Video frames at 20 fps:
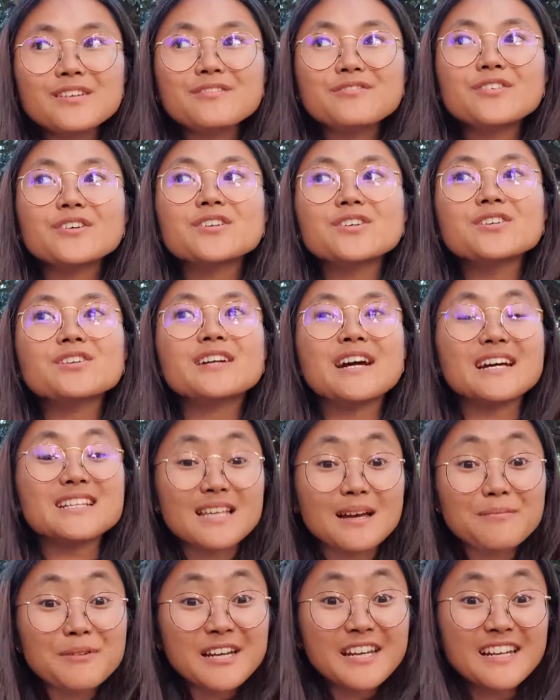fuck you
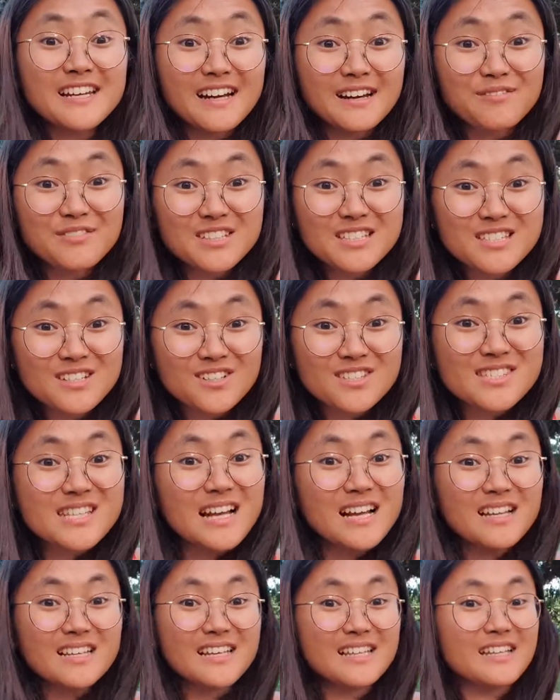guys, I'm here, I'm in the
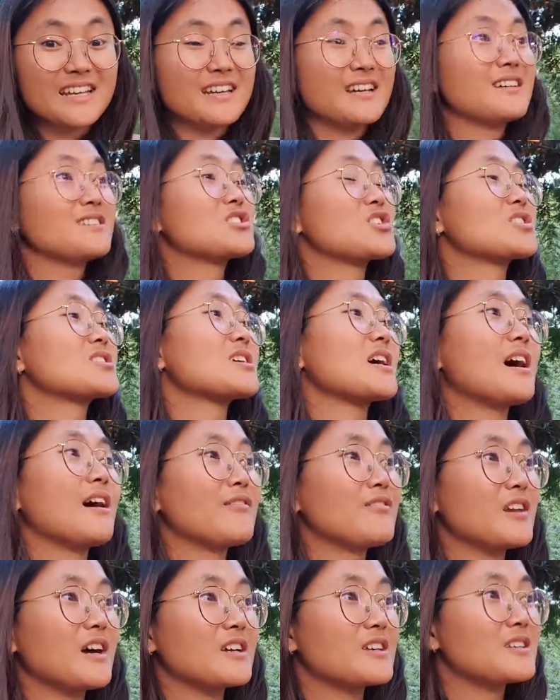hostel. Can I just
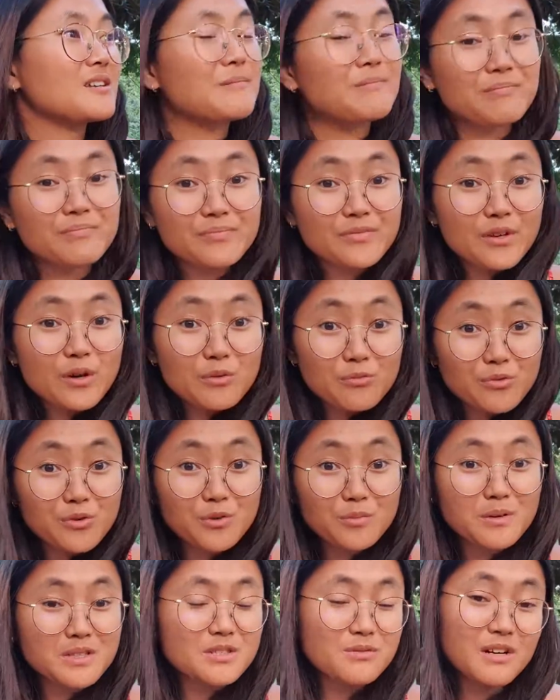have like a
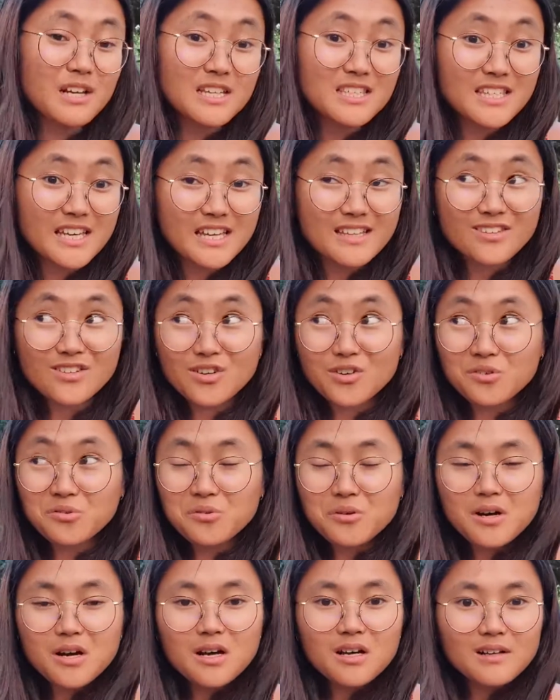room? And they were like, yeah, no.
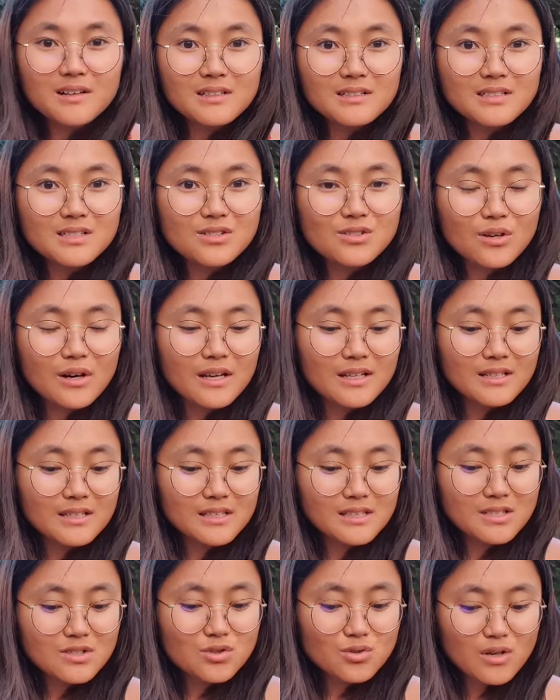So I
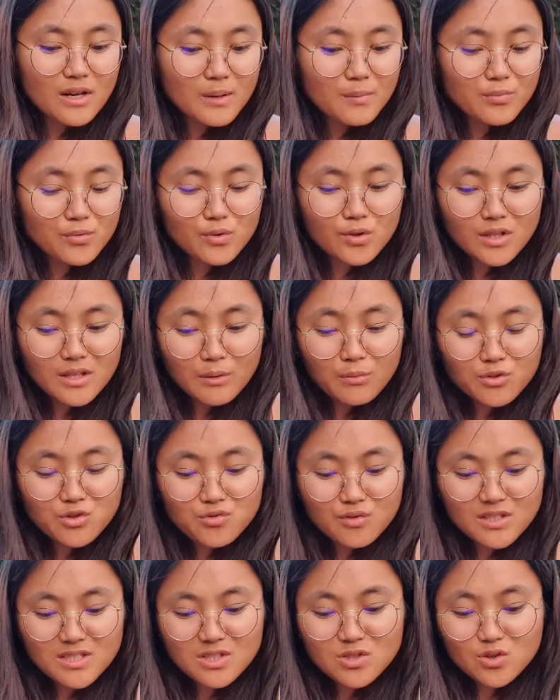needed to like book and I
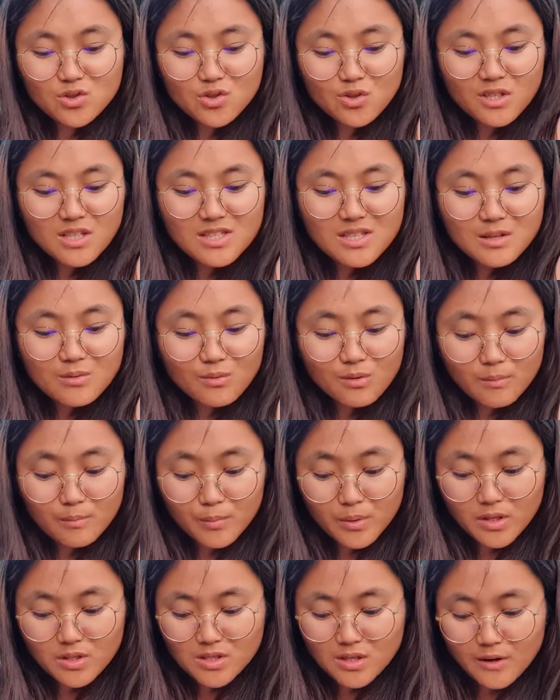was ready to do it.
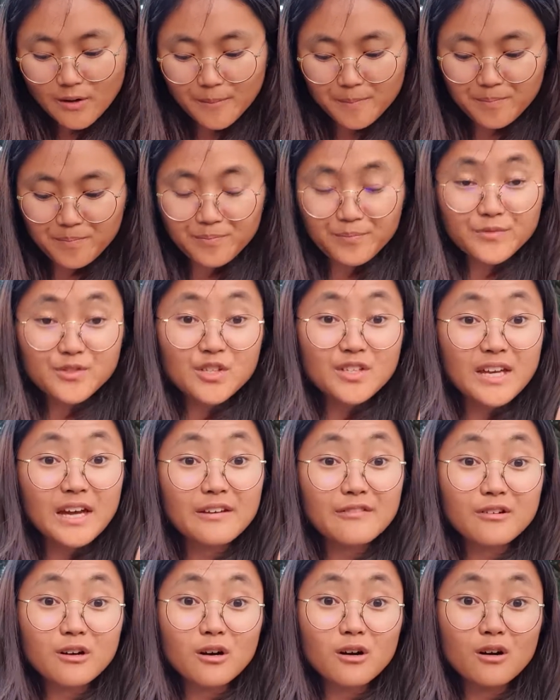But the
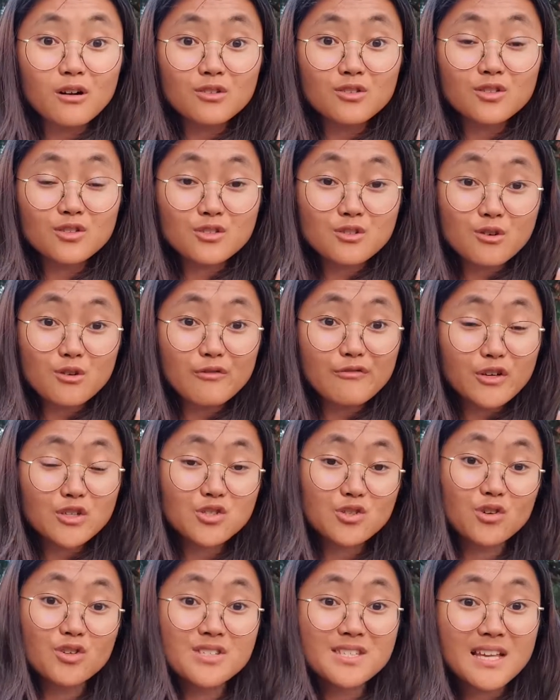guy on the
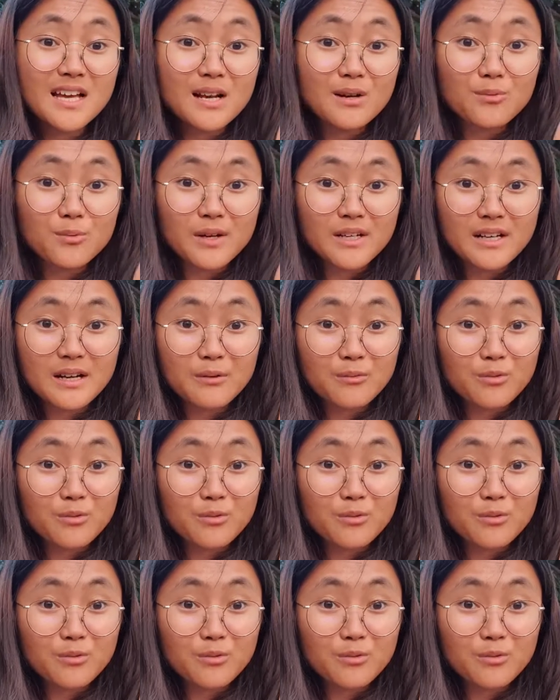first hostel where